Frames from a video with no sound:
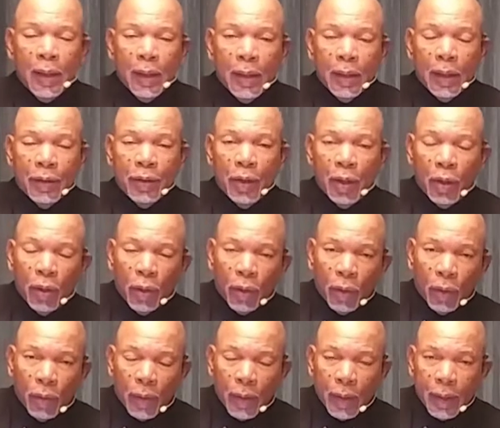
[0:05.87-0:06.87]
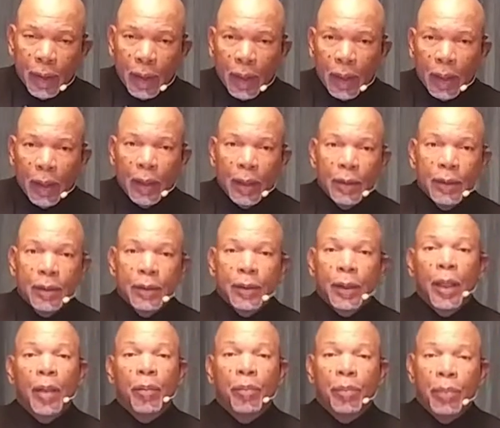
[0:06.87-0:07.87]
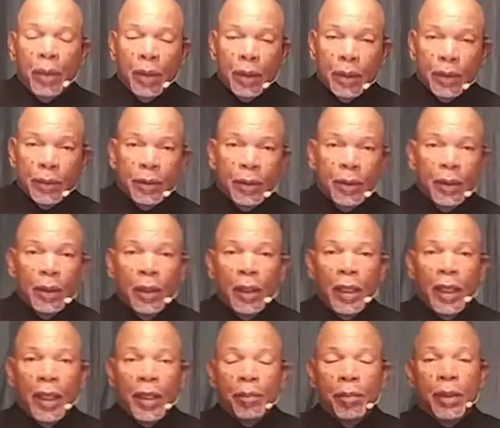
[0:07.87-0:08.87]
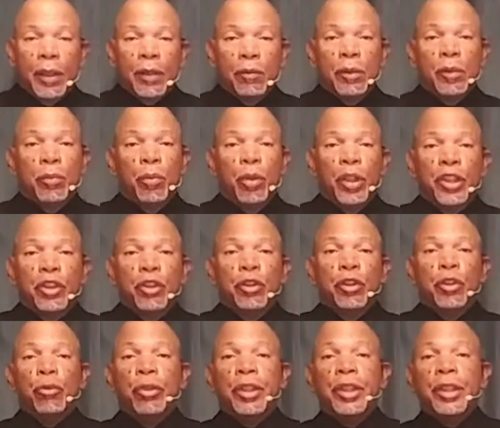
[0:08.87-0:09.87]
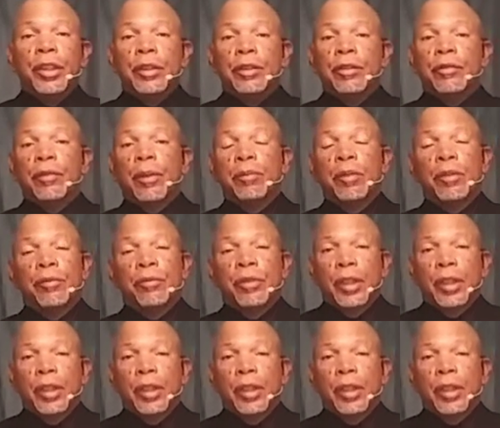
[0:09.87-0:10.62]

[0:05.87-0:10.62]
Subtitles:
that the Lord has kept us. Amen. We bring you greetings from the Free